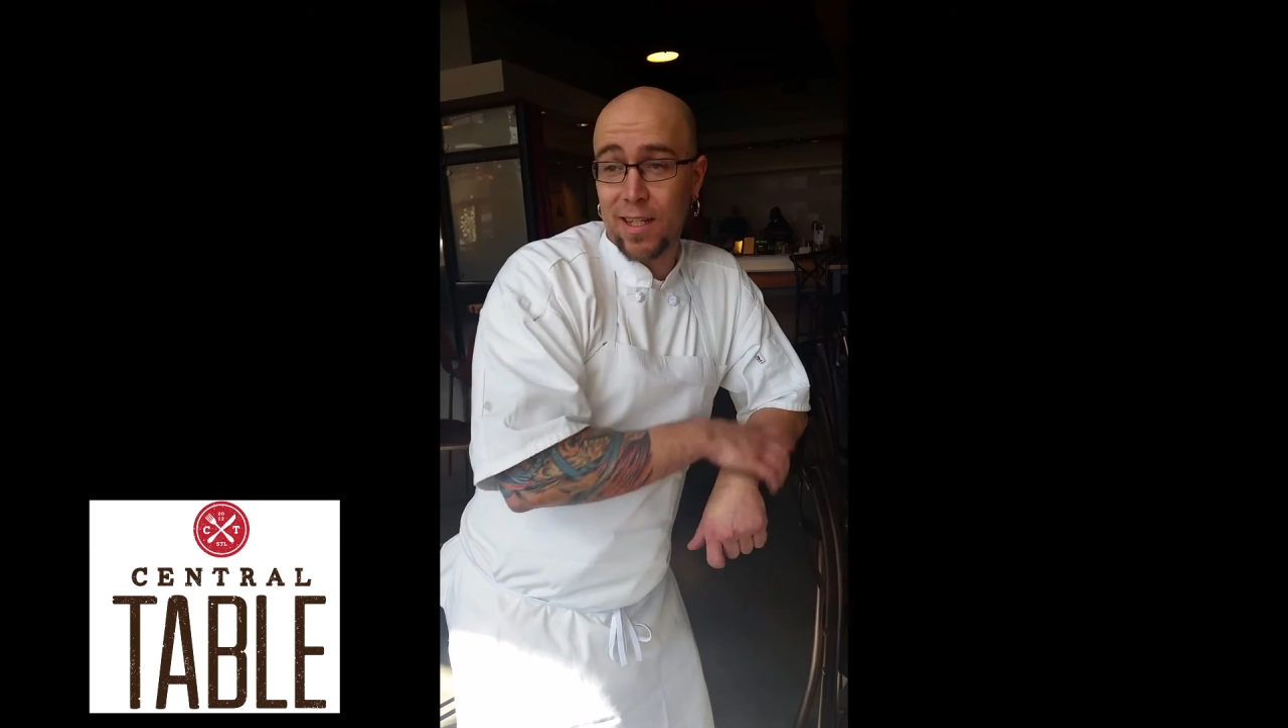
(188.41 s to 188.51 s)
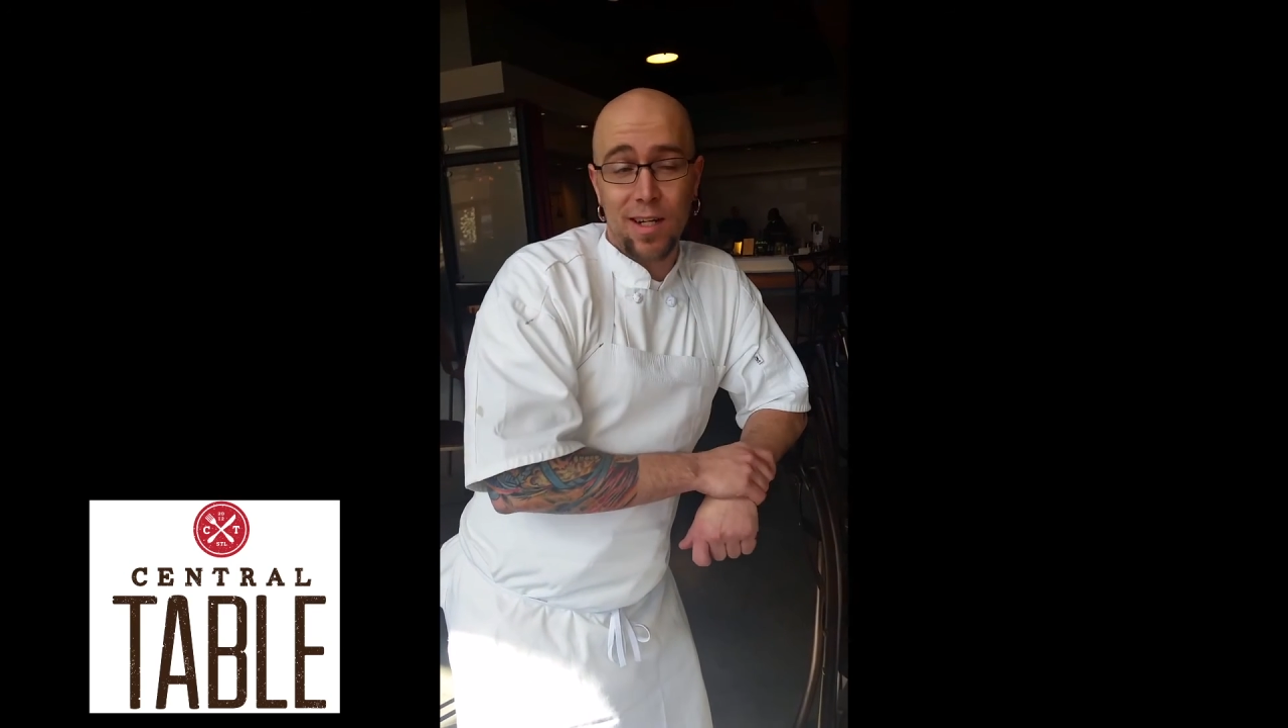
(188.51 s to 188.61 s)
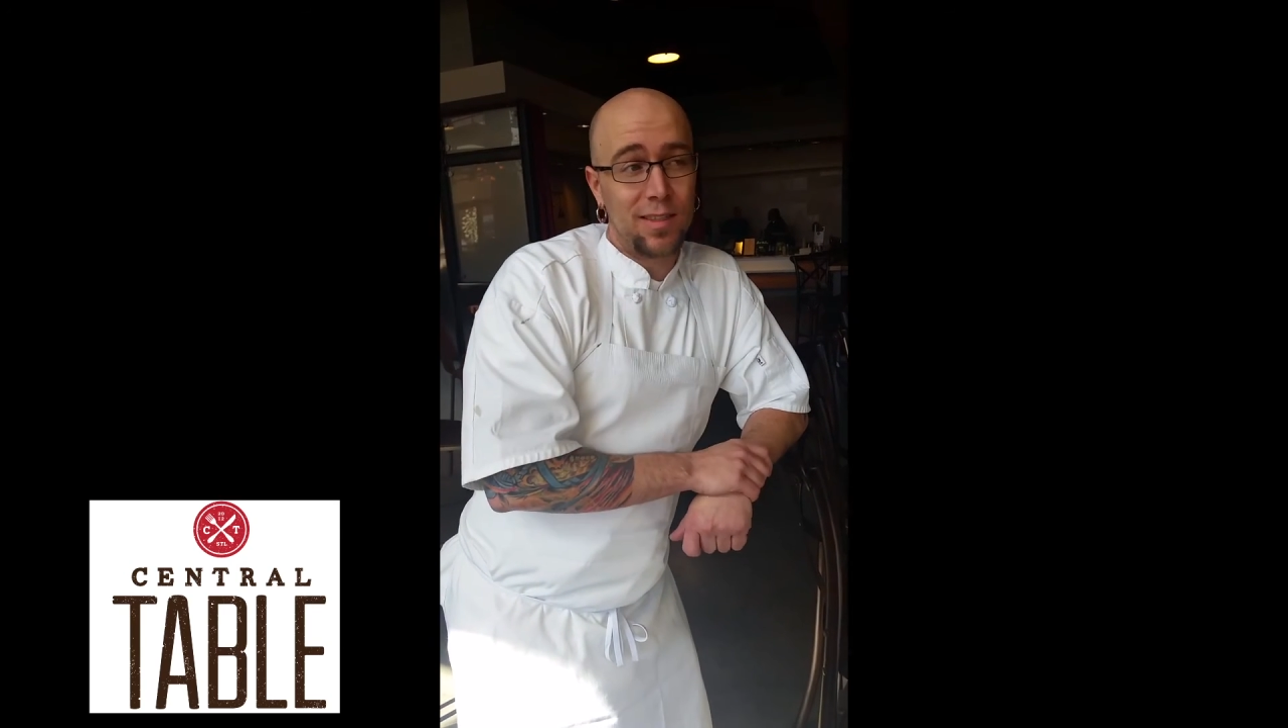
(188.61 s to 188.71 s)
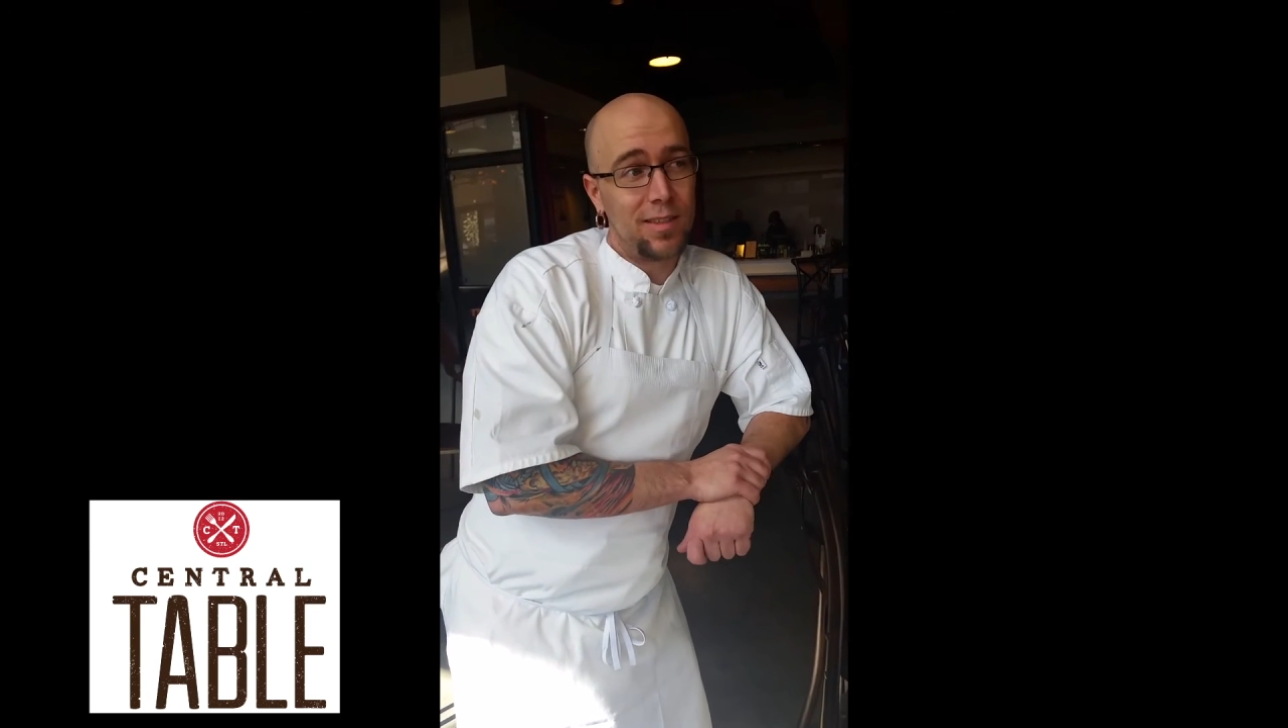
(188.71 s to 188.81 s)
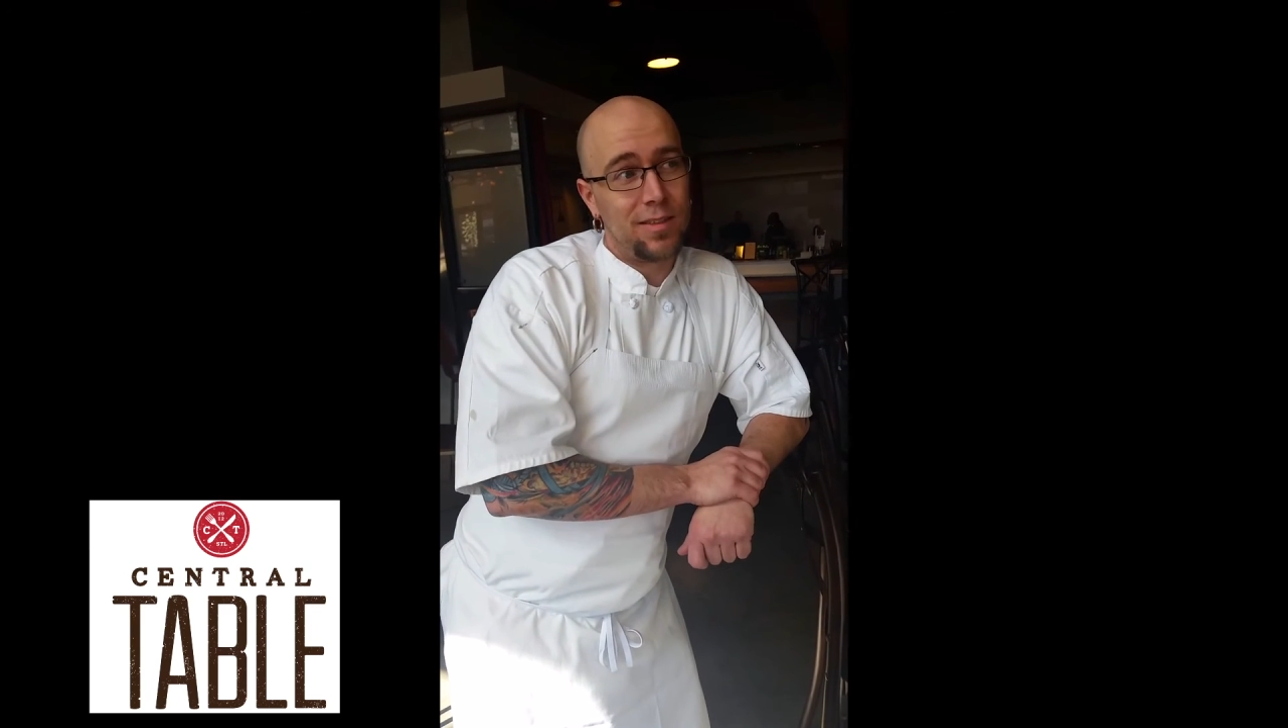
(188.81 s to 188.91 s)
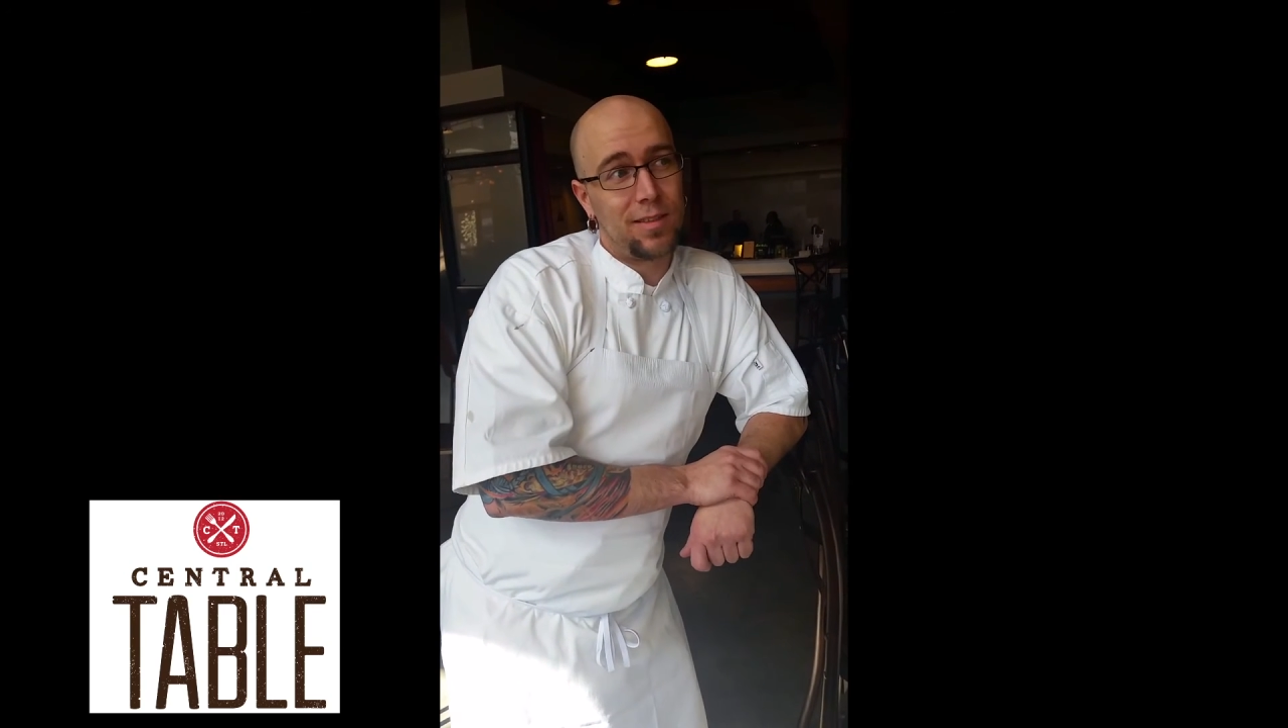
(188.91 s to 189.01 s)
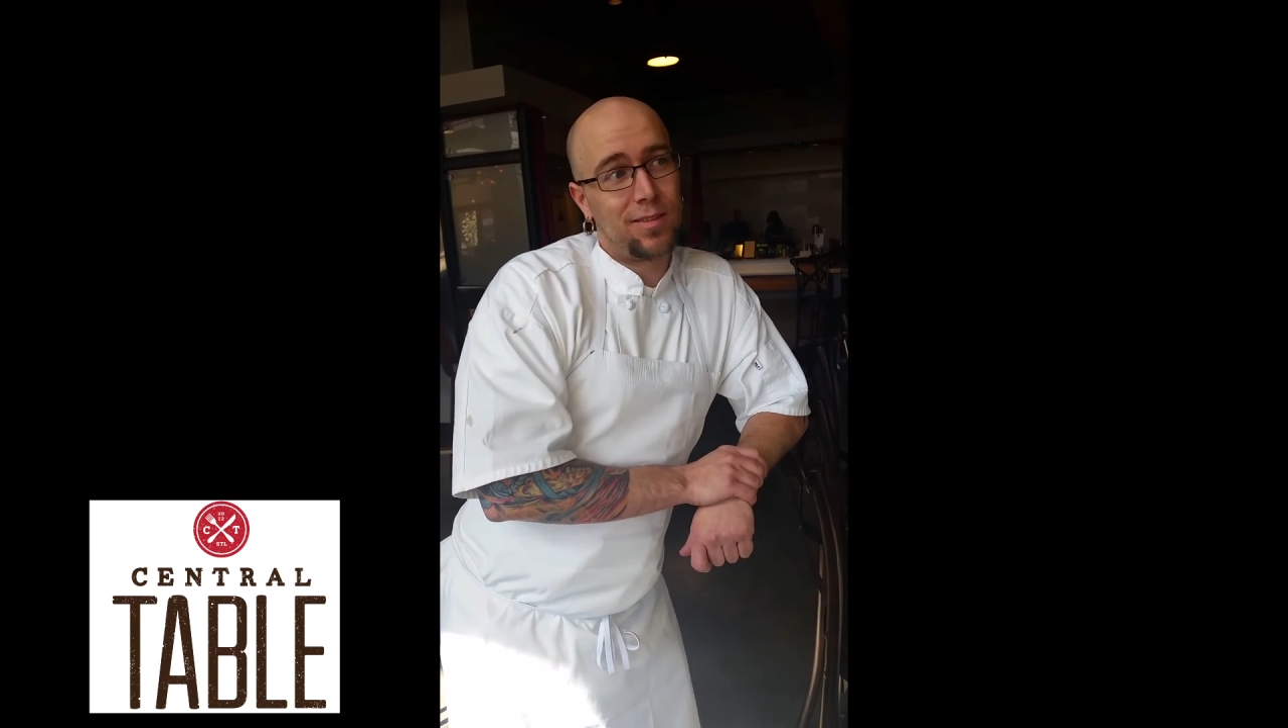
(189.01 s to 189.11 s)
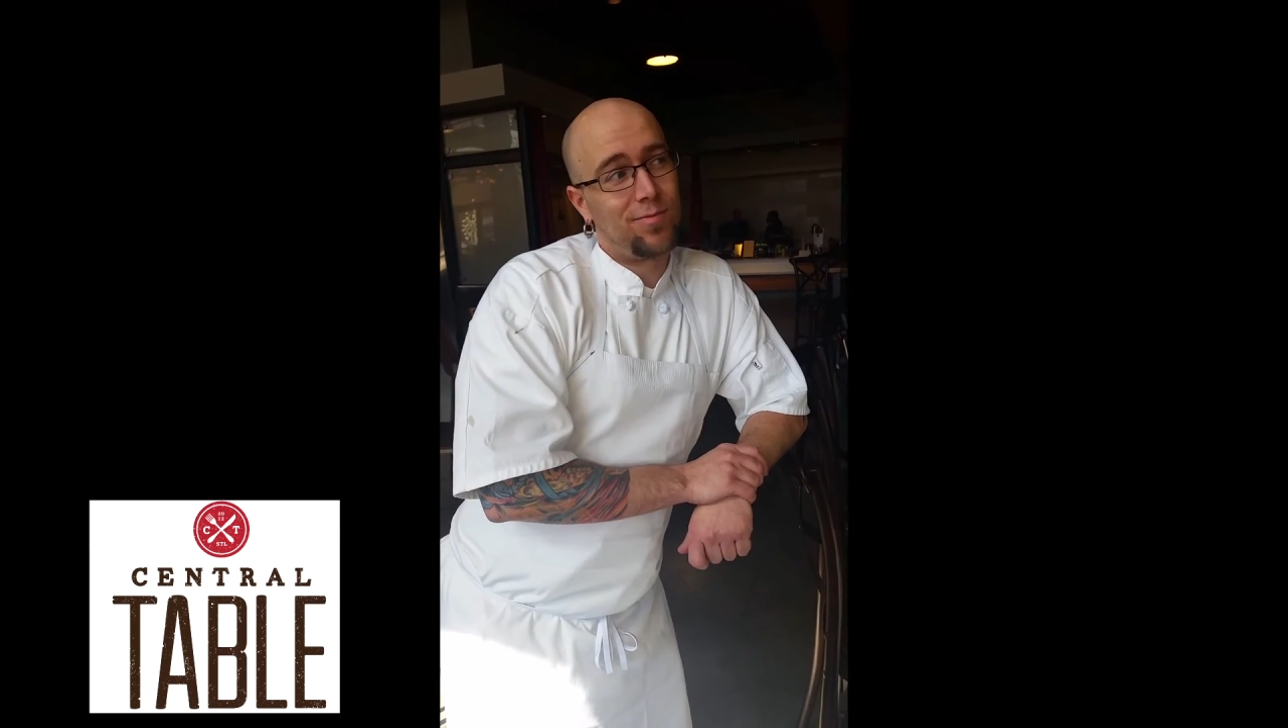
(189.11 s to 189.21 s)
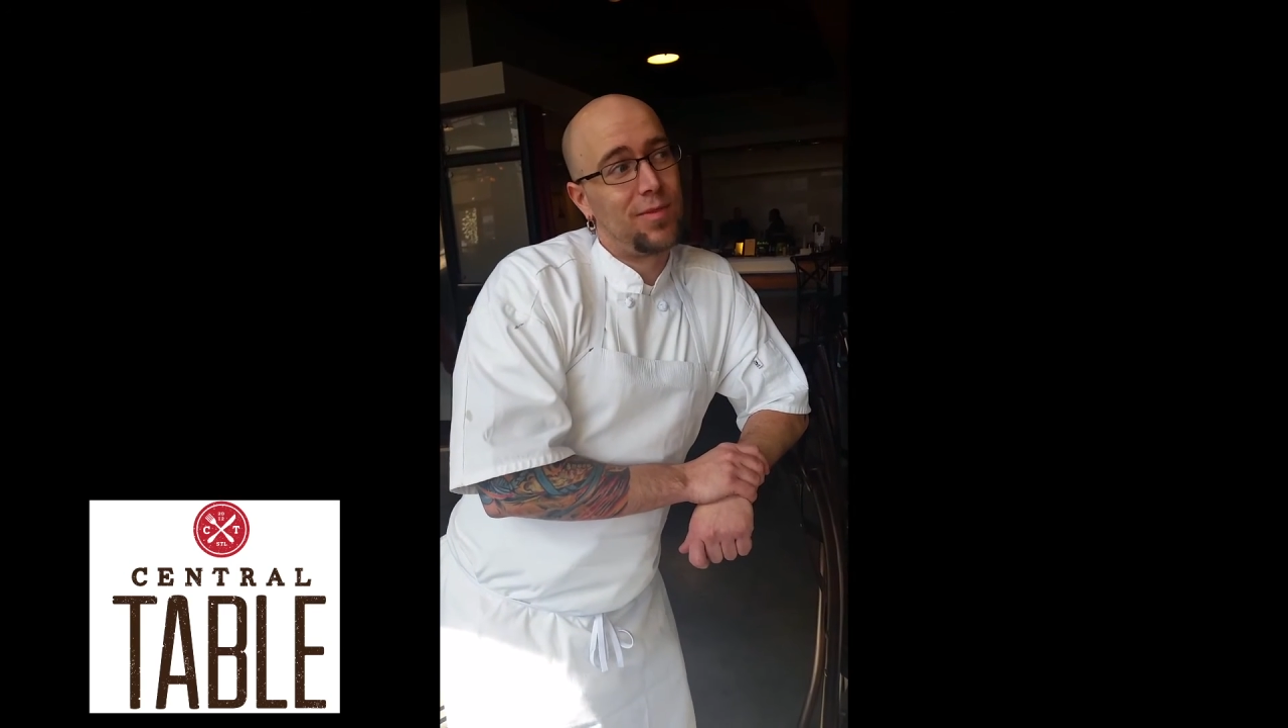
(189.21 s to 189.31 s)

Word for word: cartoons,